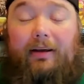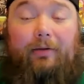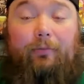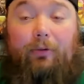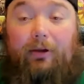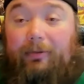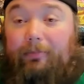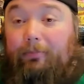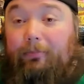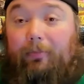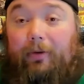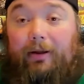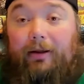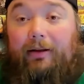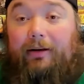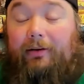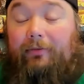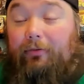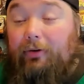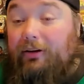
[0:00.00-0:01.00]
and
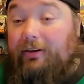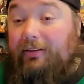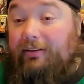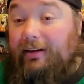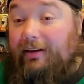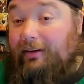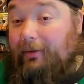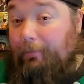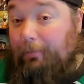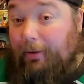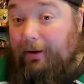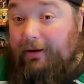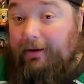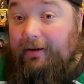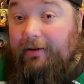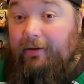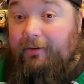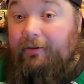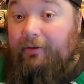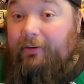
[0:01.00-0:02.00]
if we decide to pick
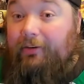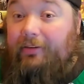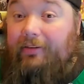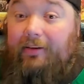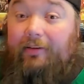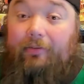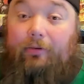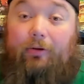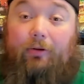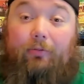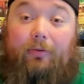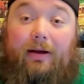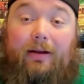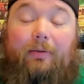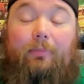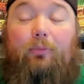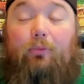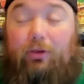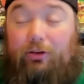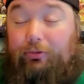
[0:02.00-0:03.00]
characters instead of doing
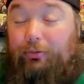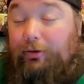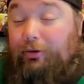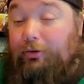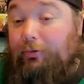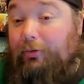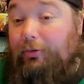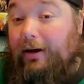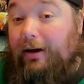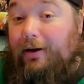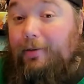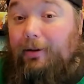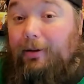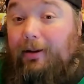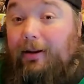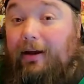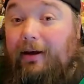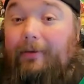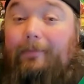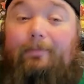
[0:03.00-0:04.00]
random, which we do random a
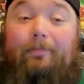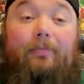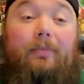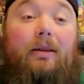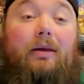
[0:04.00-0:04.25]
lot,